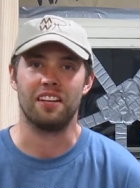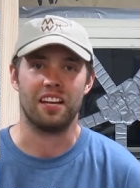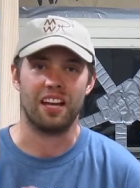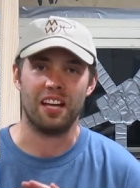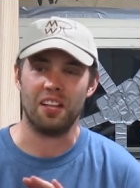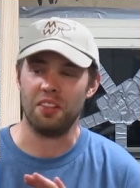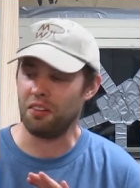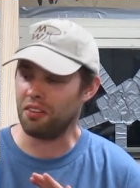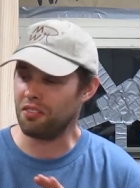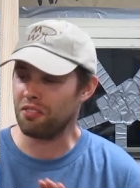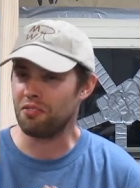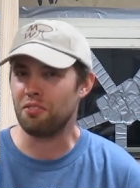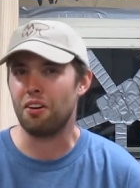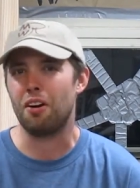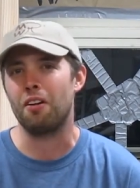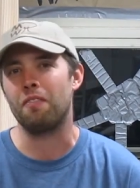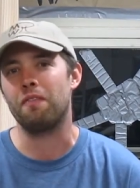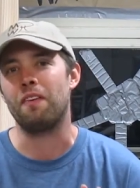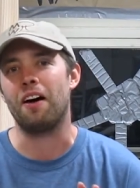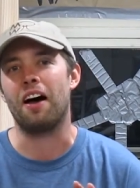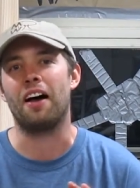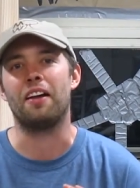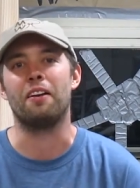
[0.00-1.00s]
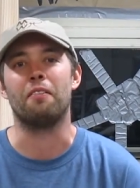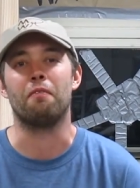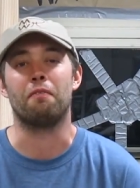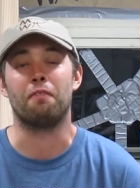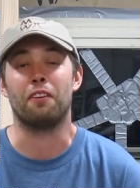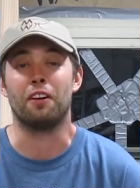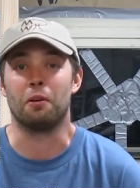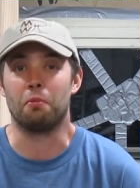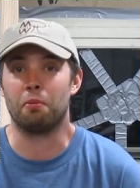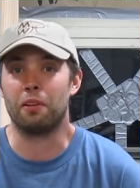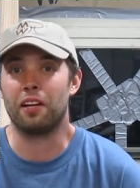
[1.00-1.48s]
and those are all fine and
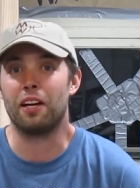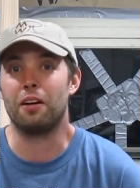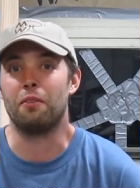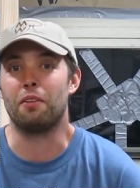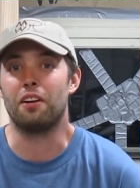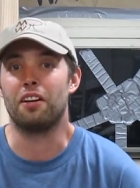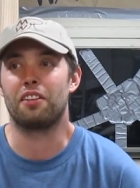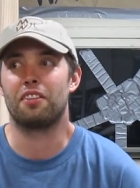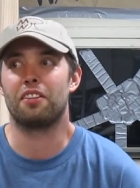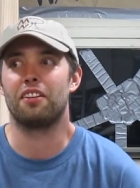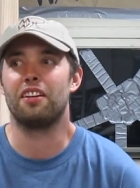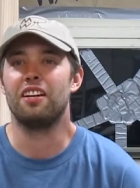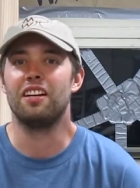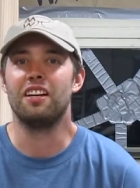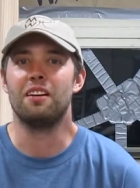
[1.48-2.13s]
fun to play with.